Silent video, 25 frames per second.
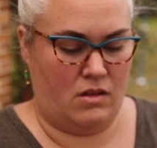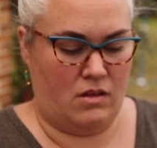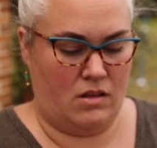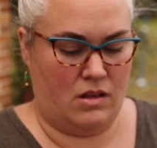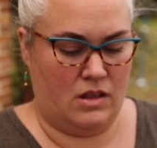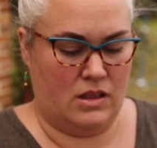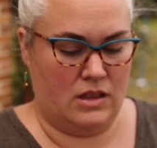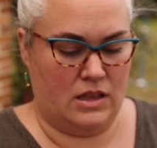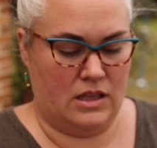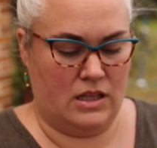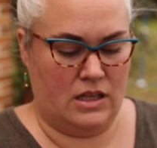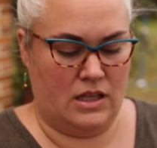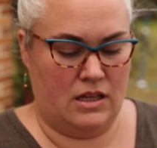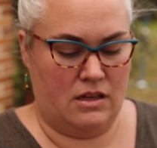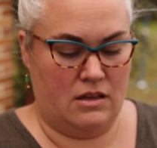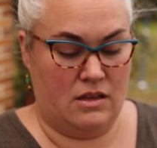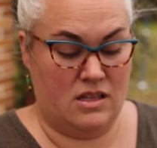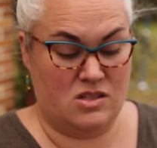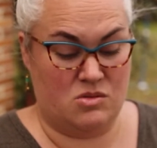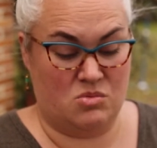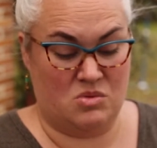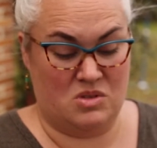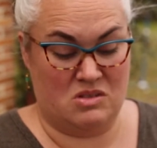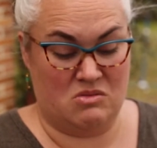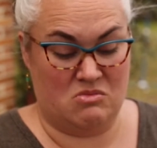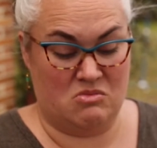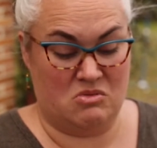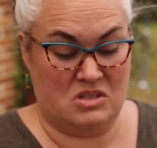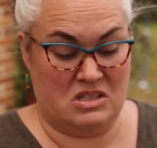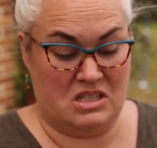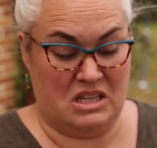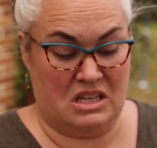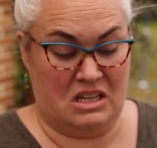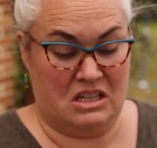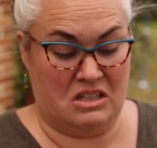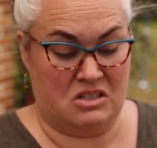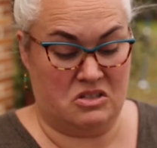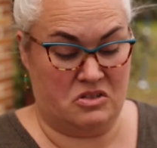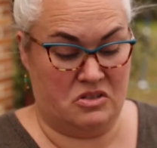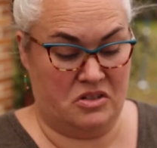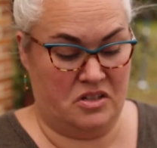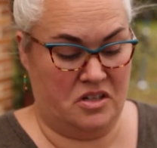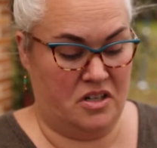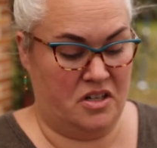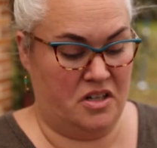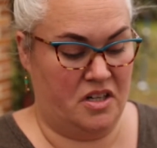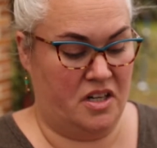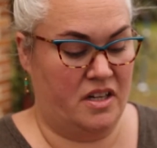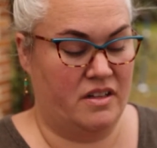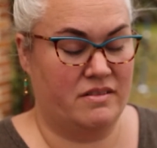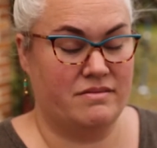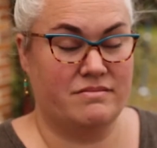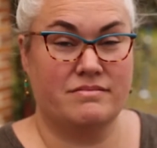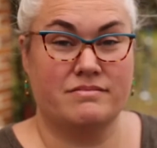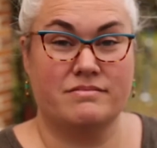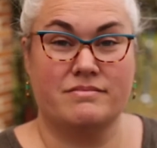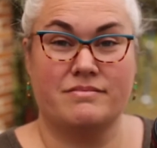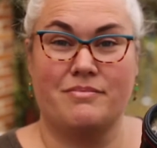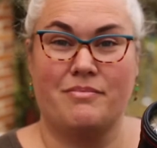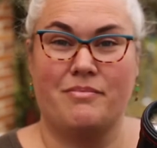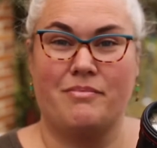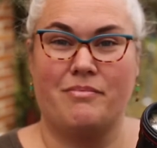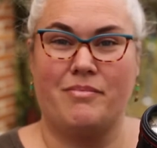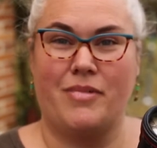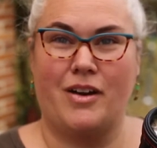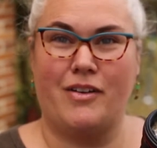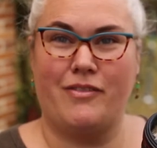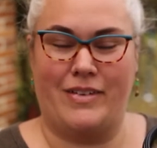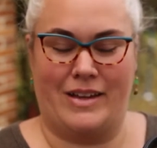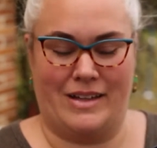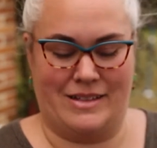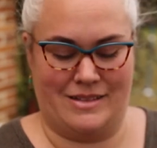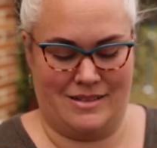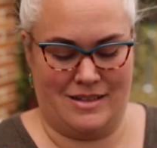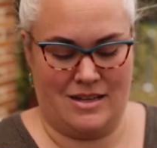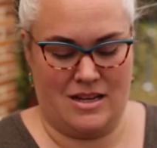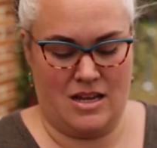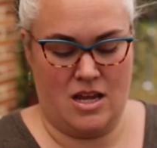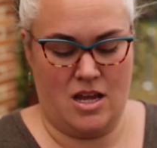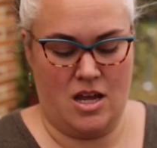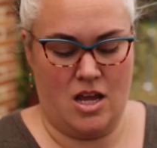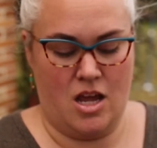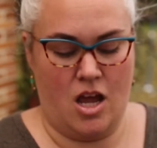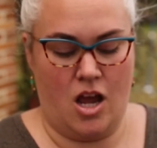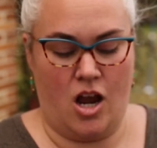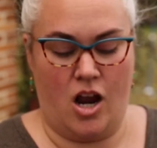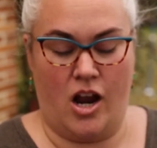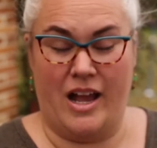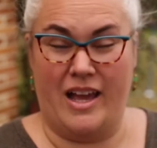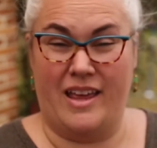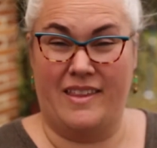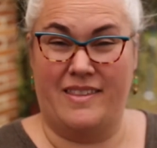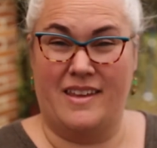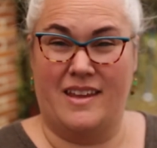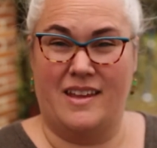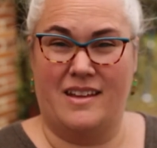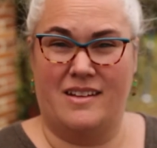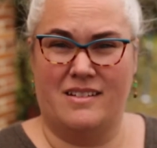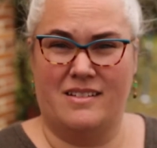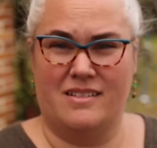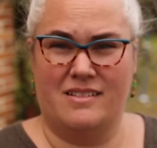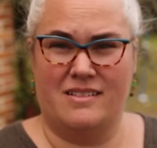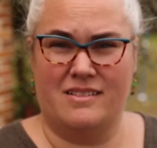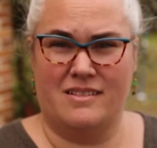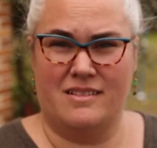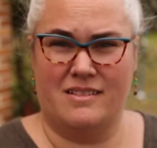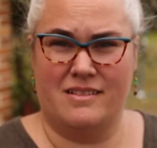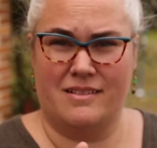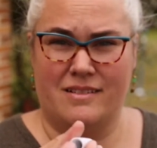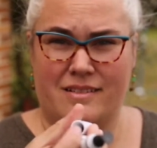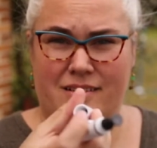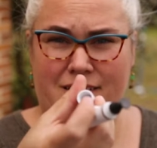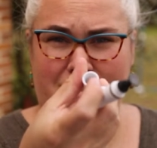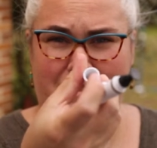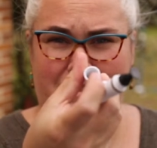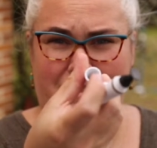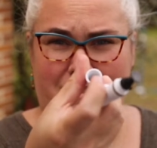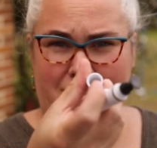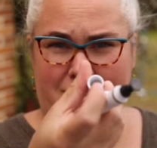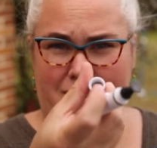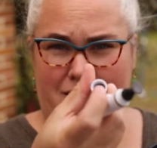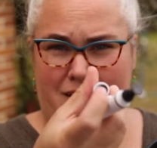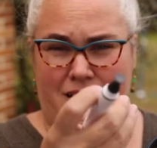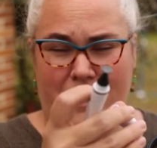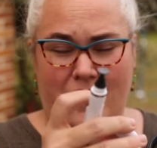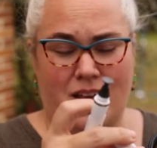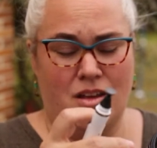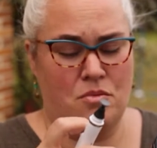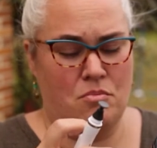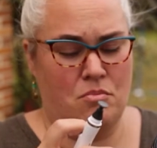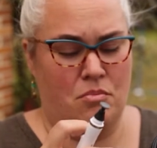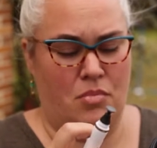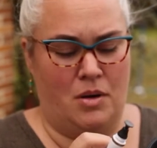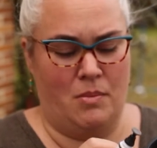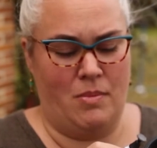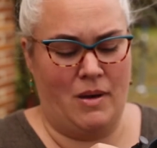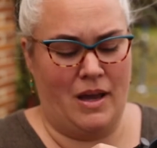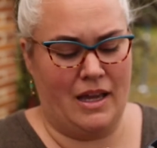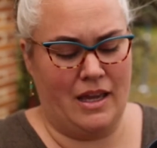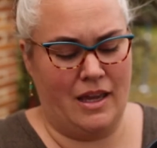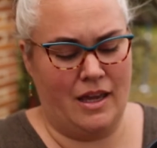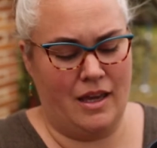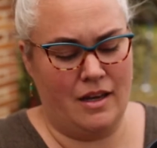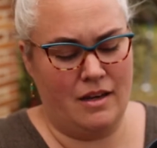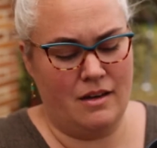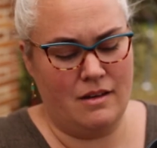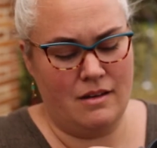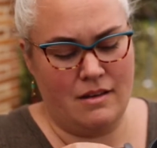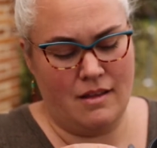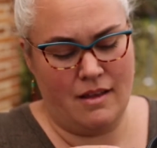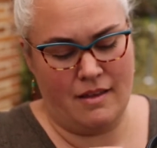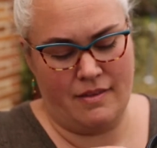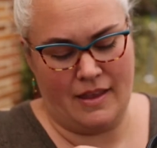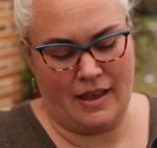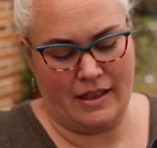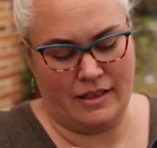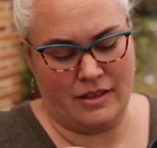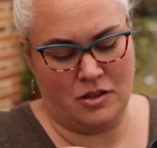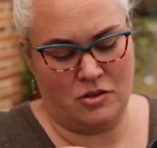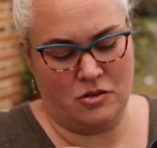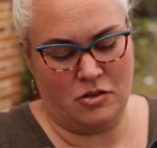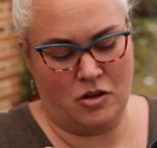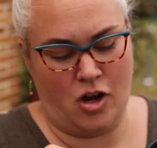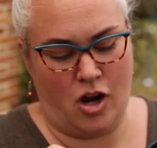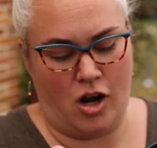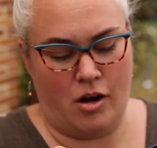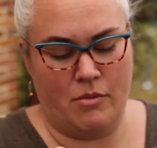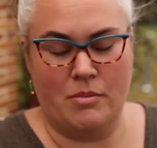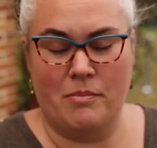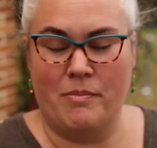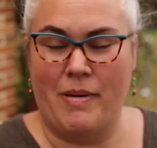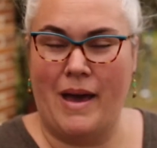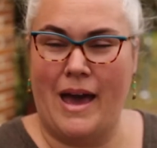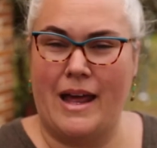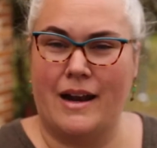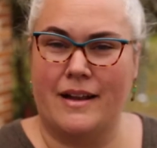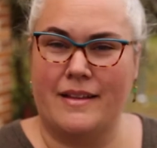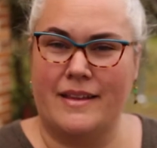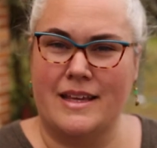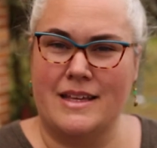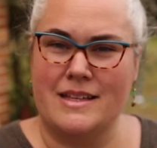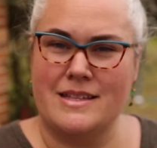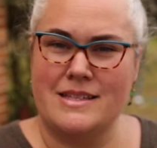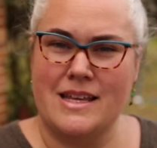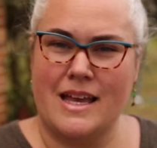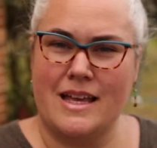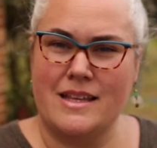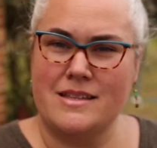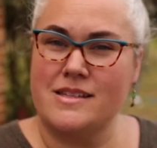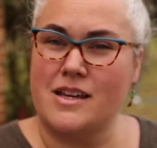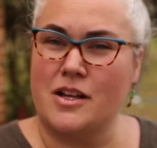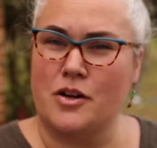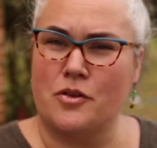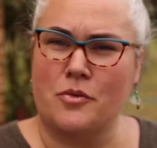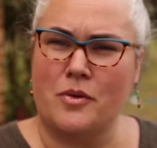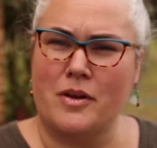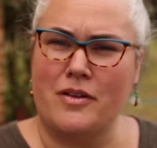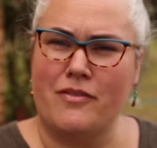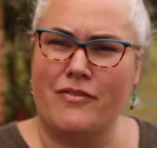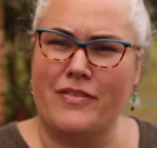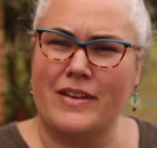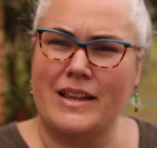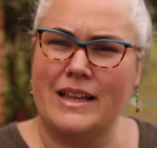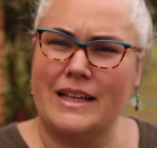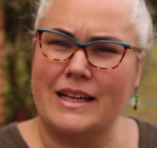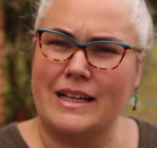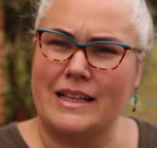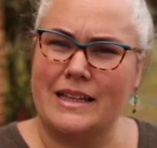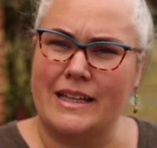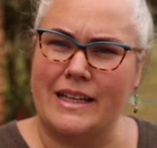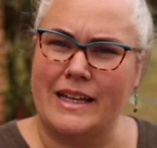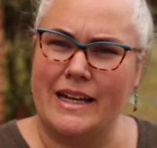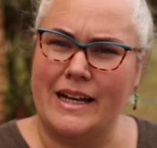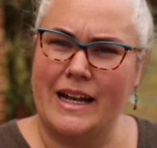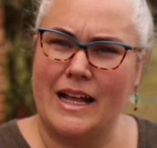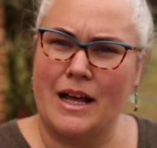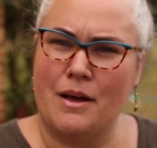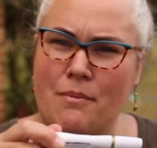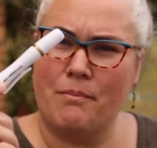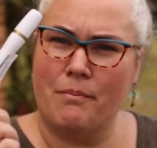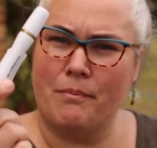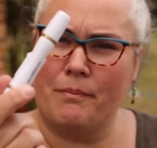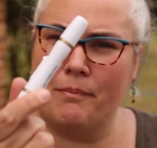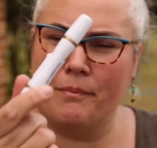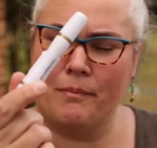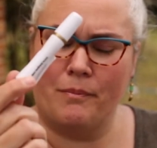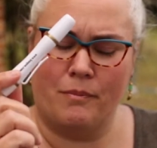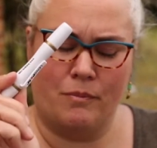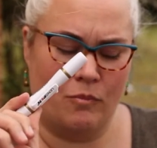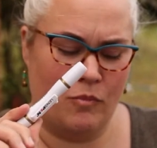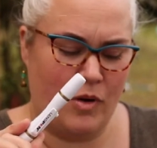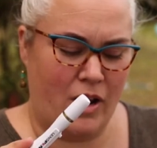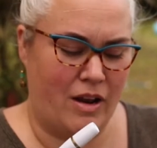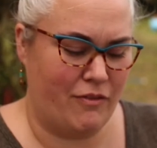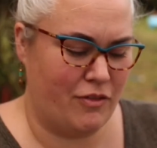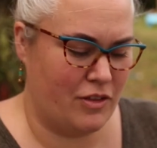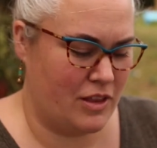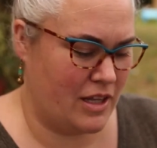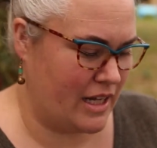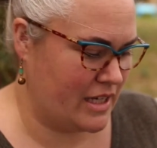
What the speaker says: Clean, this one was extra dirty. Perfect. All right, and then put it back in, and that little carbon pad on the inside is gonna refill it, clean it up, ready for the